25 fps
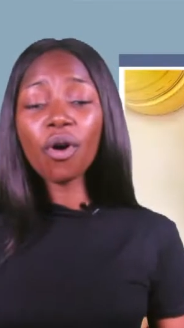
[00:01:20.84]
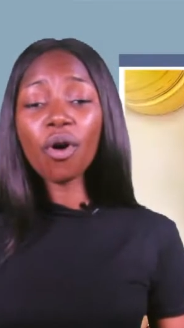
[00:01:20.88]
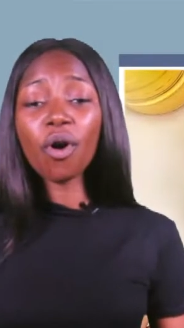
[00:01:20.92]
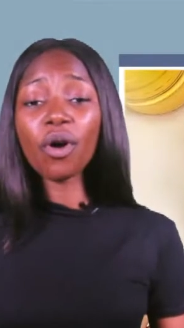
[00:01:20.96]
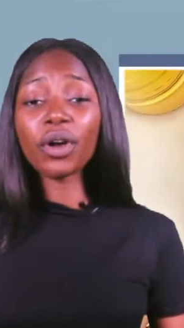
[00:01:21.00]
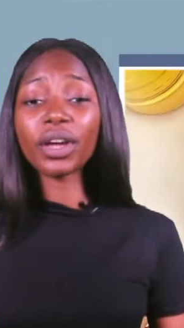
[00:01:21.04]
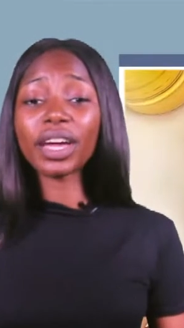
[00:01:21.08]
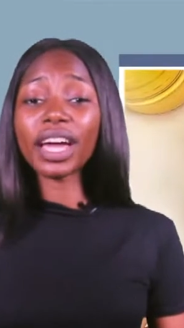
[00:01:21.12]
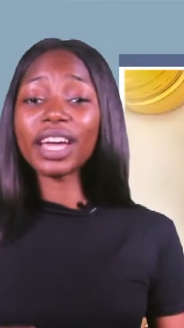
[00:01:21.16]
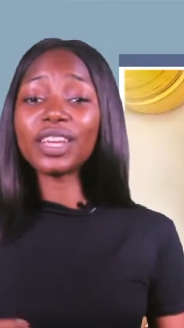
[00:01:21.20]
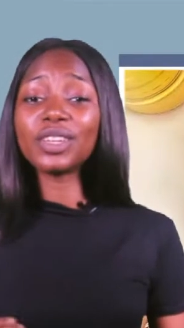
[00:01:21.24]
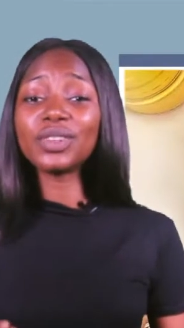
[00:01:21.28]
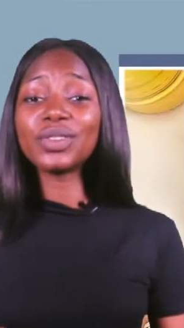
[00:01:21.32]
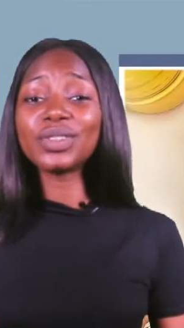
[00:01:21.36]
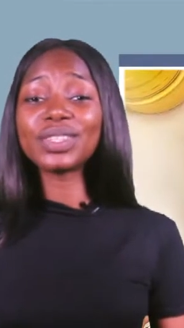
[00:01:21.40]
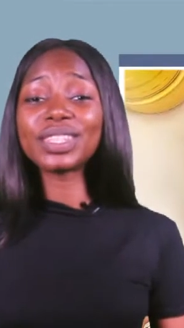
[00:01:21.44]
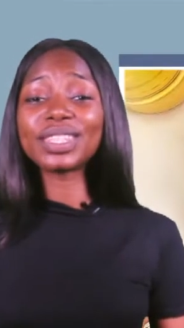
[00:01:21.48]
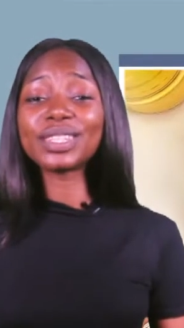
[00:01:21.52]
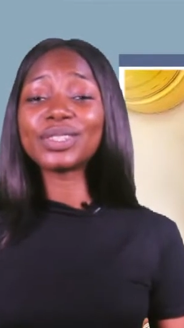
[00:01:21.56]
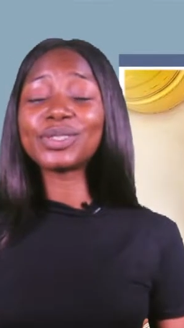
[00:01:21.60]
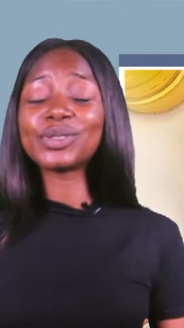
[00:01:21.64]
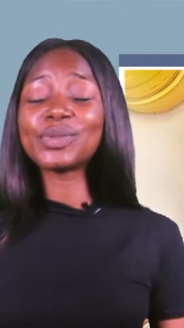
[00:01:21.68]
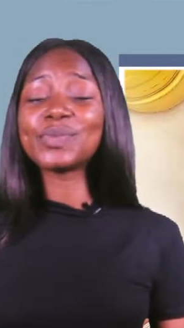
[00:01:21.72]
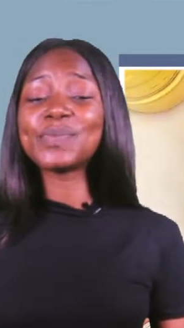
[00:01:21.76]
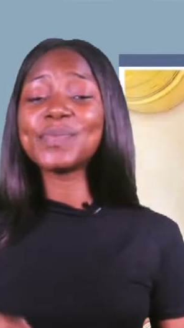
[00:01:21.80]
or you can use
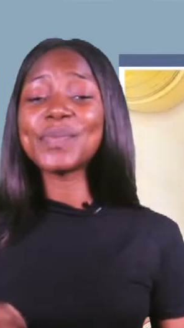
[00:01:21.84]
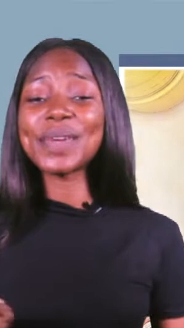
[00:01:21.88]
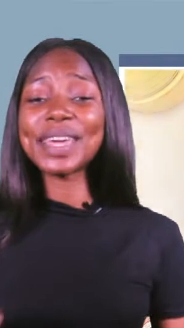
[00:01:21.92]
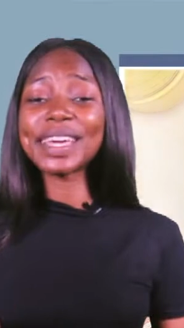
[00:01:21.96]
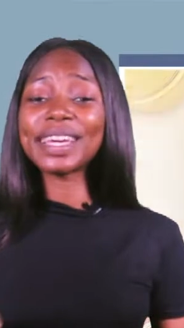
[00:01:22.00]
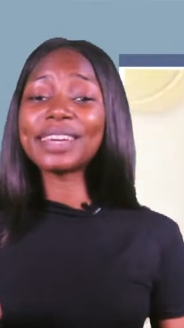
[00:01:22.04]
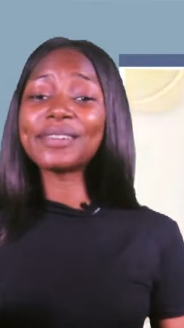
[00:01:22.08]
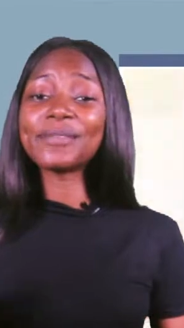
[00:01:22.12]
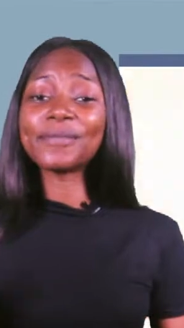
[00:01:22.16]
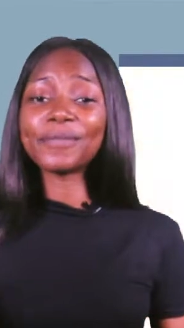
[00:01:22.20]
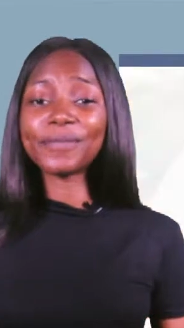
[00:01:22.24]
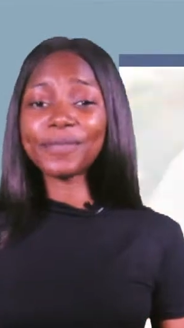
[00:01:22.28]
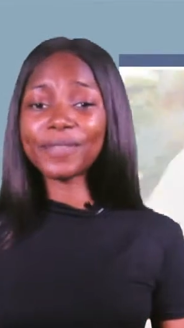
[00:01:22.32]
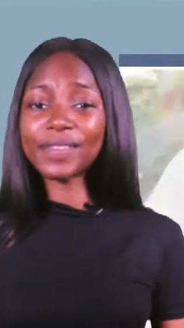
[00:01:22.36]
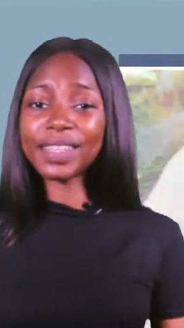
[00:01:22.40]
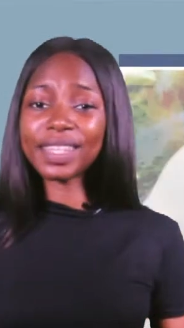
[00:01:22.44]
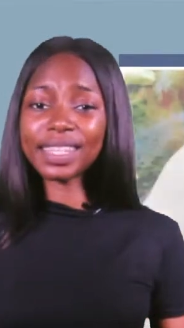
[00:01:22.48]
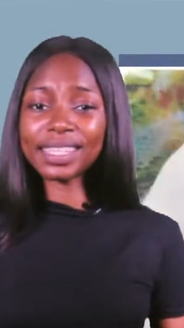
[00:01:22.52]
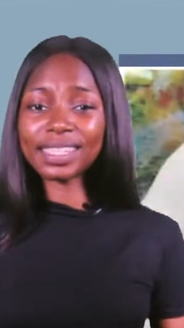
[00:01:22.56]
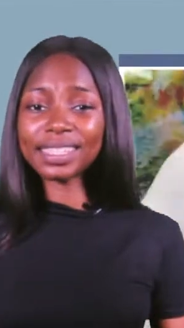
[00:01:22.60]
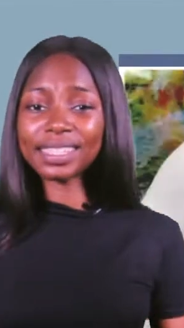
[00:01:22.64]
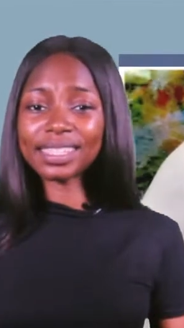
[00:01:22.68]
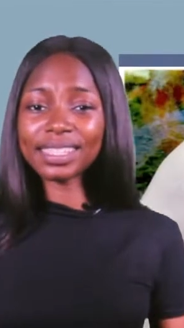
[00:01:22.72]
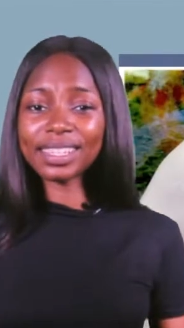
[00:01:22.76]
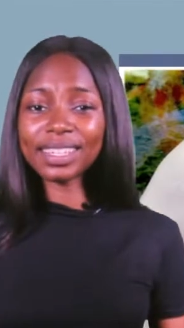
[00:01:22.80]
it to make
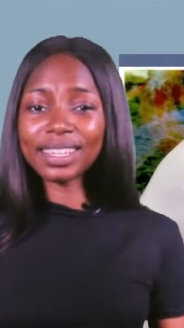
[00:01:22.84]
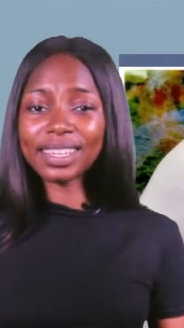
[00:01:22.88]
feeds.